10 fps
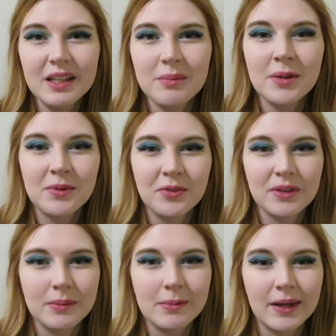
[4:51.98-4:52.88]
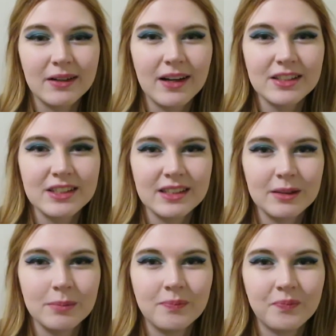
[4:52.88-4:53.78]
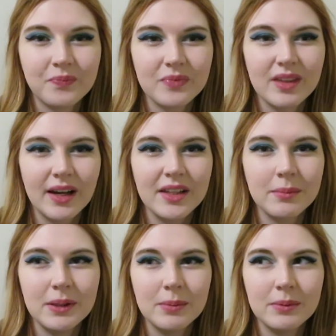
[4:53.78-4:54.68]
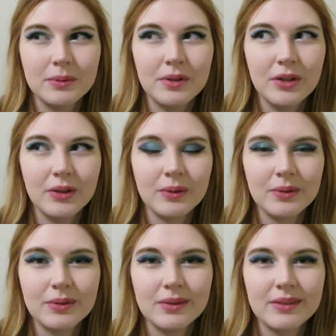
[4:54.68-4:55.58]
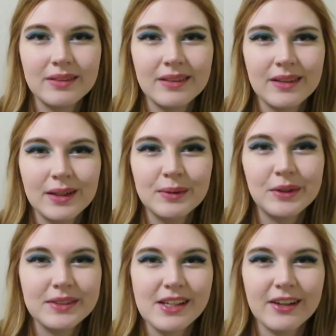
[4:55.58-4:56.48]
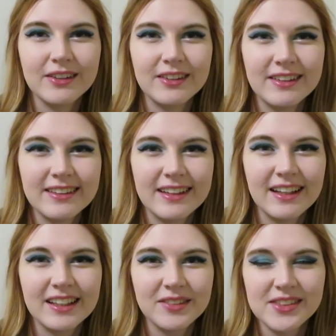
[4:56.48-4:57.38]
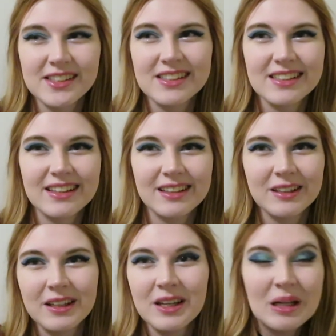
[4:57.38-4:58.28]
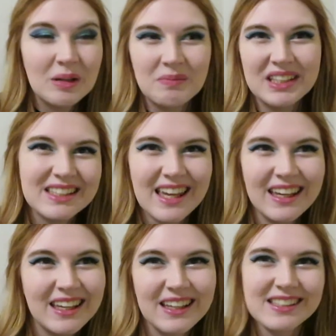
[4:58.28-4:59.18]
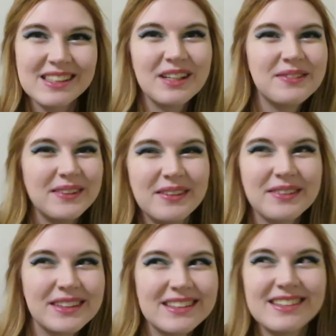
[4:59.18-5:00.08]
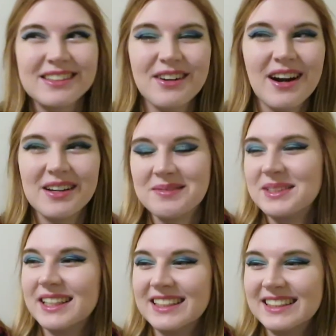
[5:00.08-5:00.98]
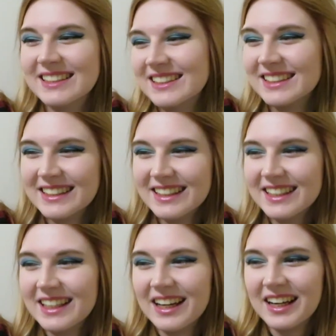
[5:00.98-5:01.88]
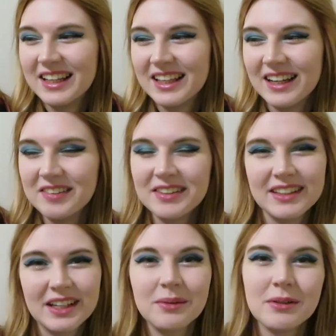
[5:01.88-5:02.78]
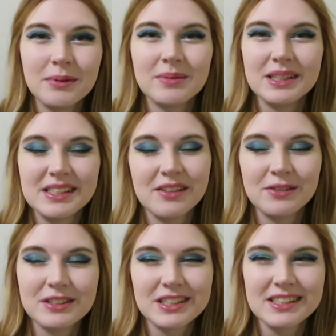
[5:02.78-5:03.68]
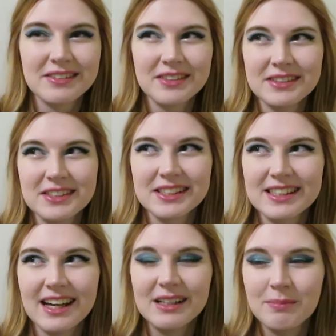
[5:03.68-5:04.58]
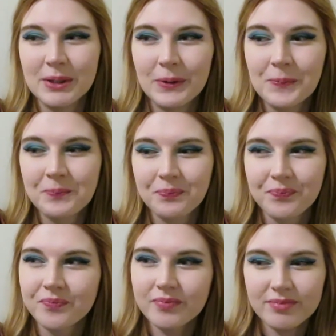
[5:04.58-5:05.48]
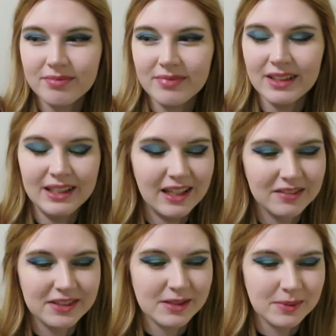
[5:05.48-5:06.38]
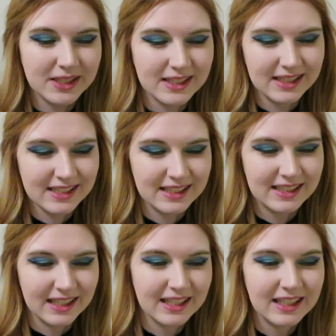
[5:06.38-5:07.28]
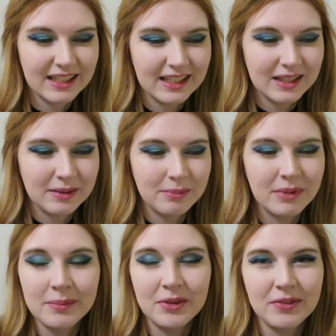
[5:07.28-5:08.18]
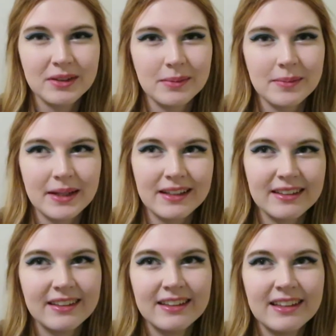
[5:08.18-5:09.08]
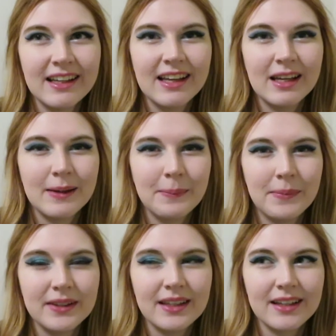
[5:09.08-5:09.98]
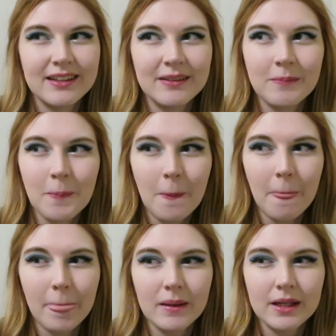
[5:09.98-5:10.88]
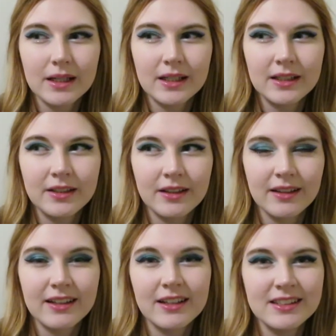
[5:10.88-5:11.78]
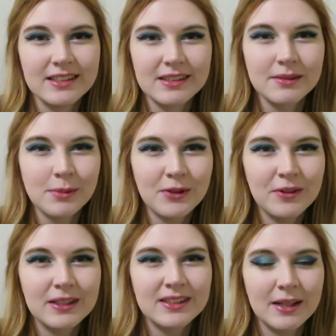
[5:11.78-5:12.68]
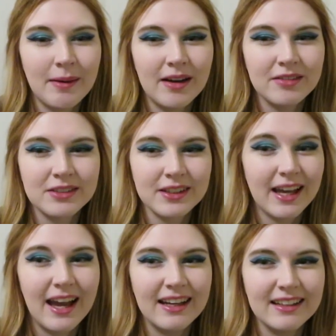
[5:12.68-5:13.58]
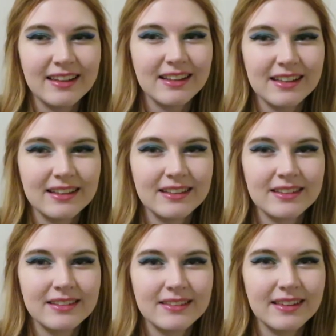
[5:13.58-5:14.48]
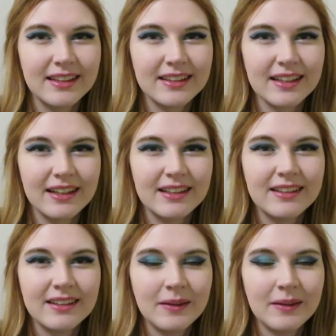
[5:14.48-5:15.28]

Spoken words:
think it made me feel a bit better actually that other people knew what was going on and that it wasn't just like me taking a selfie for Instagram. I feel like I would have been really self-conscious if just that, but yeah, for some reason that setting made me feel a bit better. But then, I know, like I said, it was my first time ever doing anything like that,